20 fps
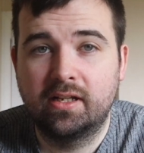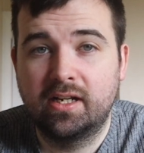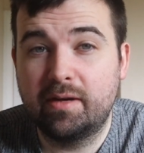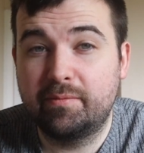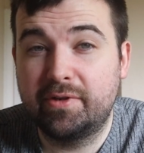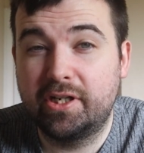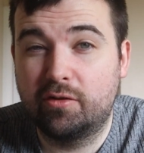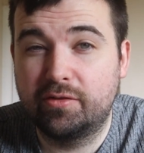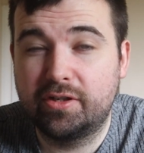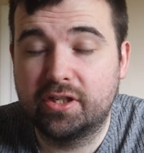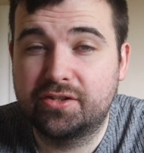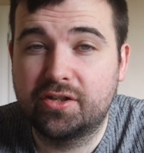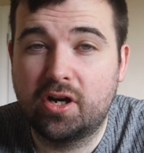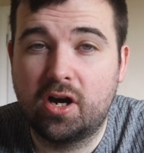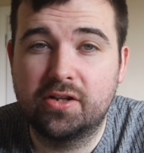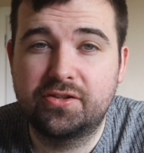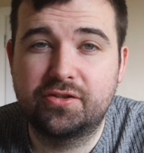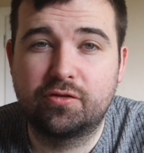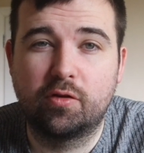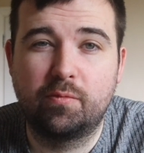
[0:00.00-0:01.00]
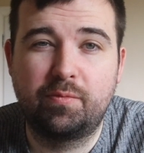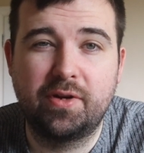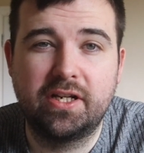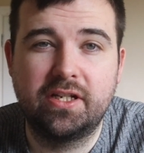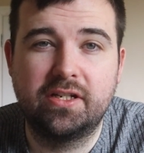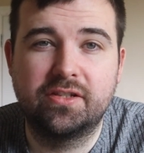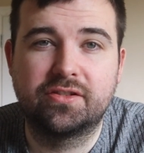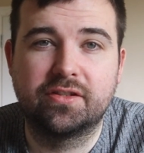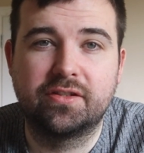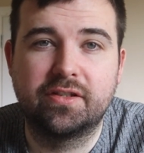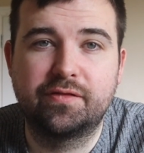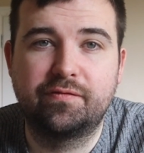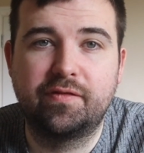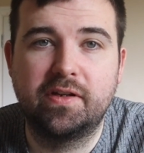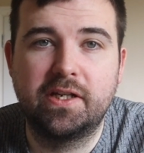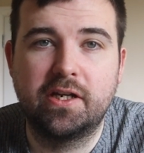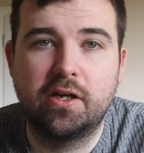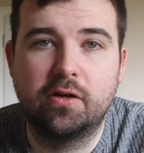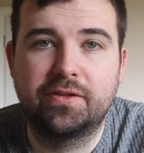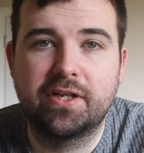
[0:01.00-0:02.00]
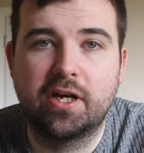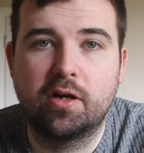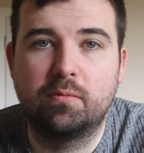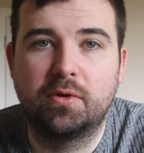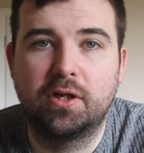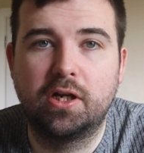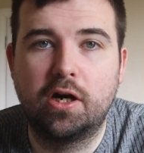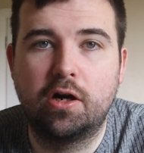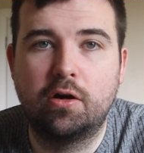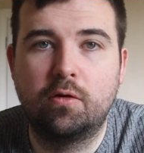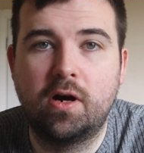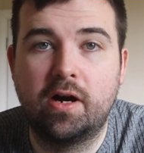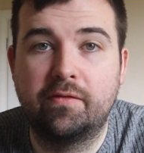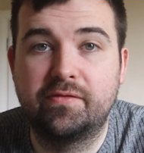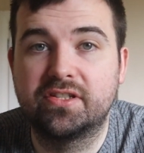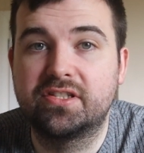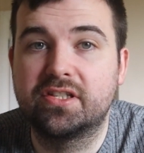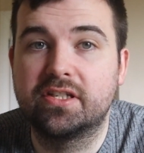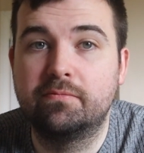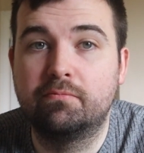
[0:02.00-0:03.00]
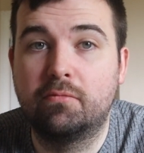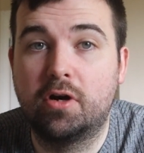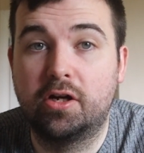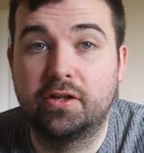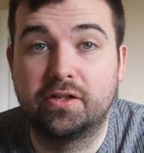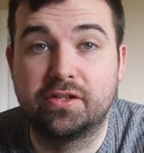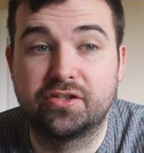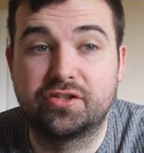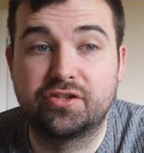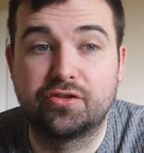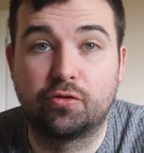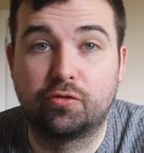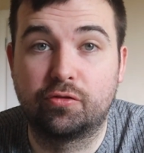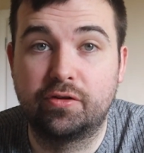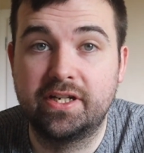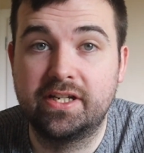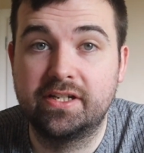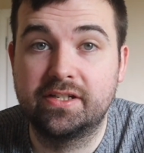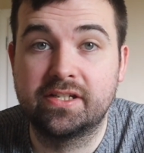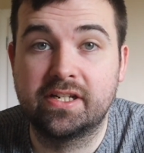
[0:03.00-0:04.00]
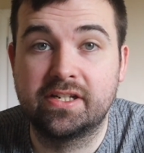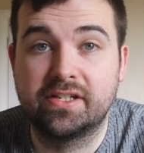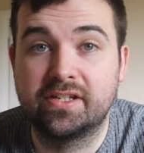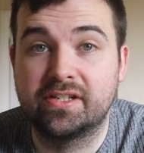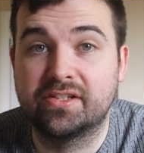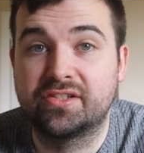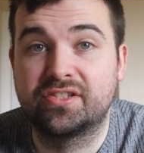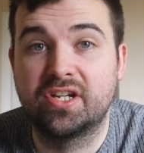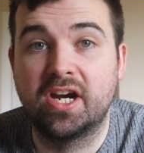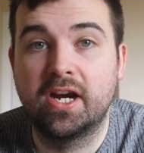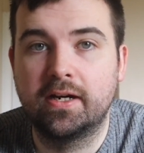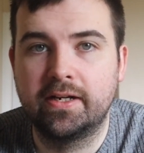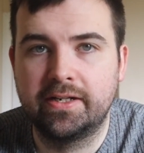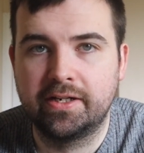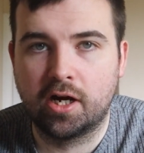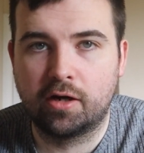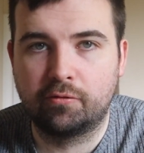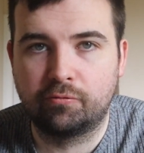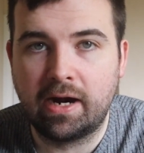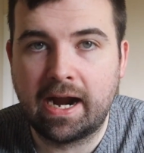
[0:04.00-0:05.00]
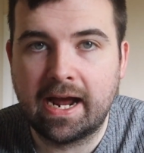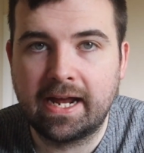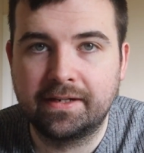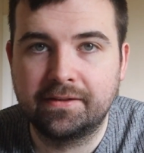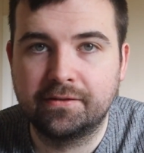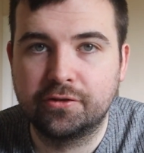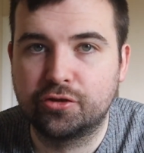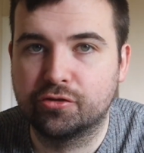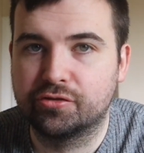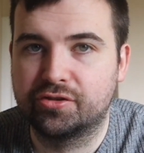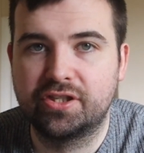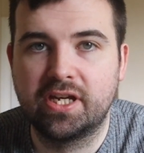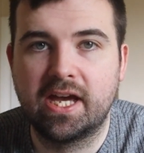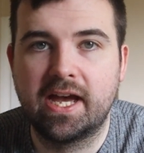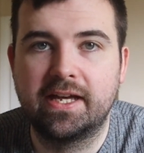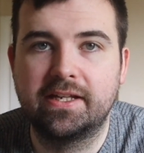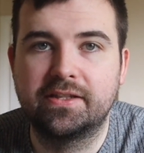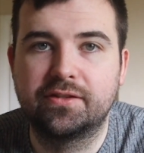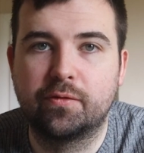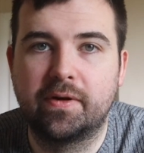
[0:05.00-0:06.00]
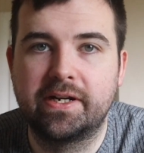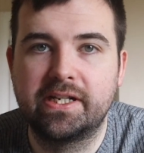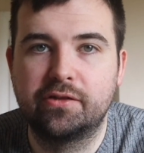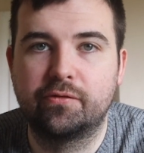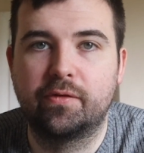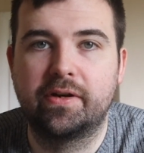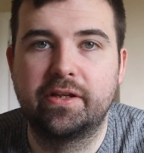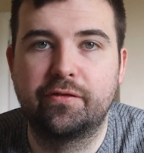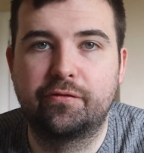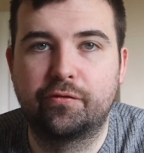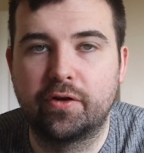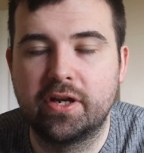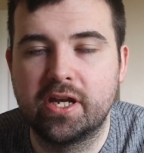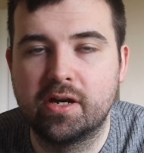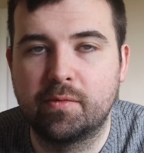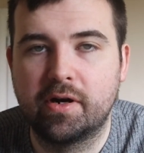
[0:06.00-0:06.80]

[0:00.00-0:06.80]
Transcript: Let me know your thoughts, your opinions on this video down below. Obviously, Monaghan's story is, is certainly not ran just yet in twenty twenty-three.